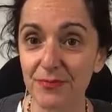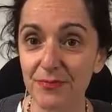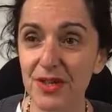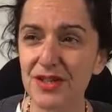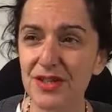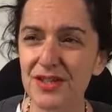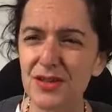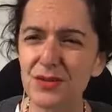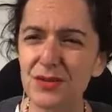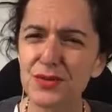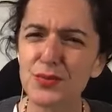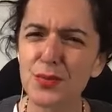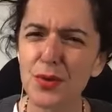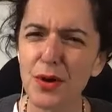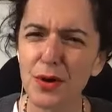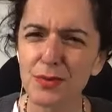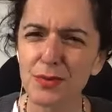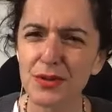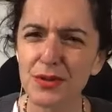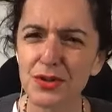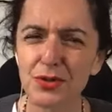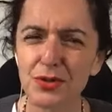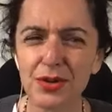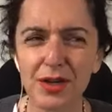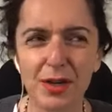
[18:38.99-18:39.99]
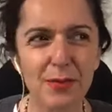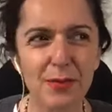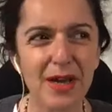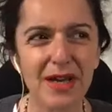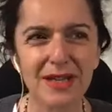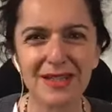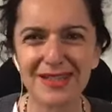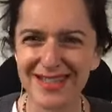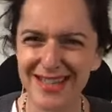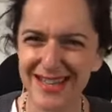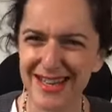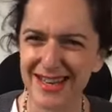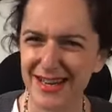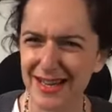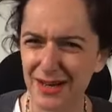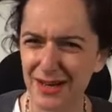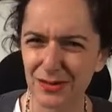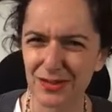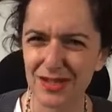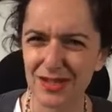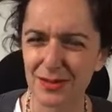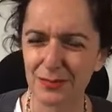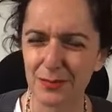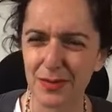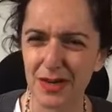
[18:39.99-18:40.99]
because I was probably doing about 10
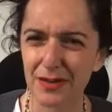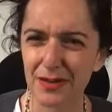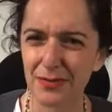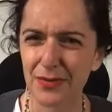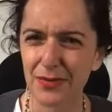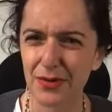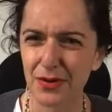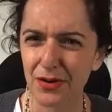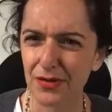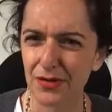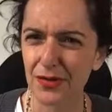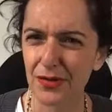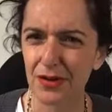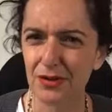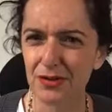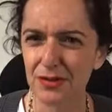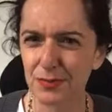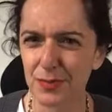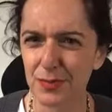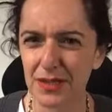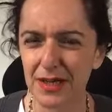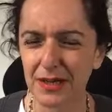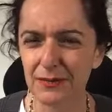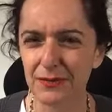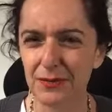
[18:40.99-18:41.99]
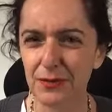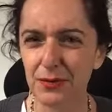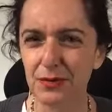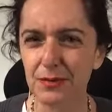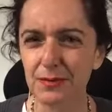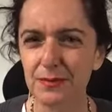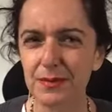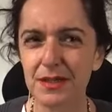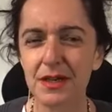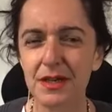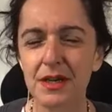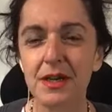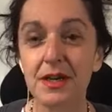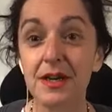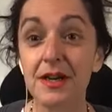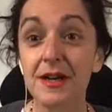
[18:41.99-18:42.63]
hours a month on those platforms.